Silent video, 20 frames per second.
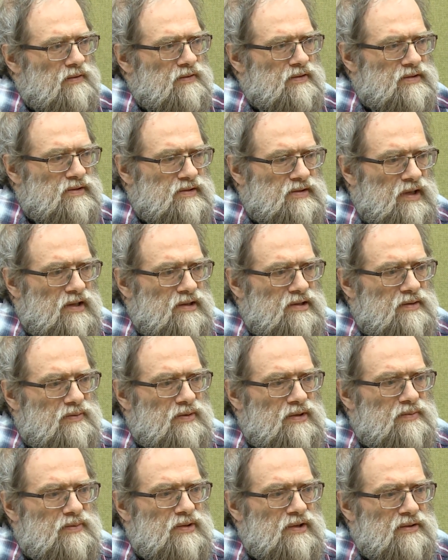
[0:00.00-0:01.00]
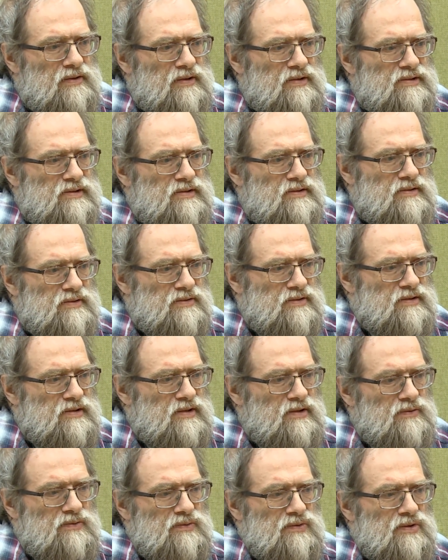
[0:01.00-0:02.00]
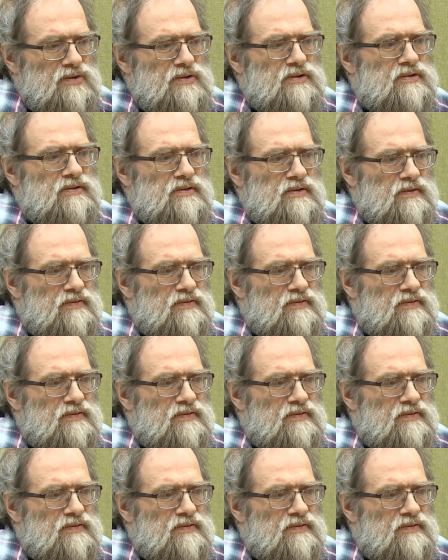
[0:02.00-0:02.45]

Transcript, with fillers: understandable because, you see, wood,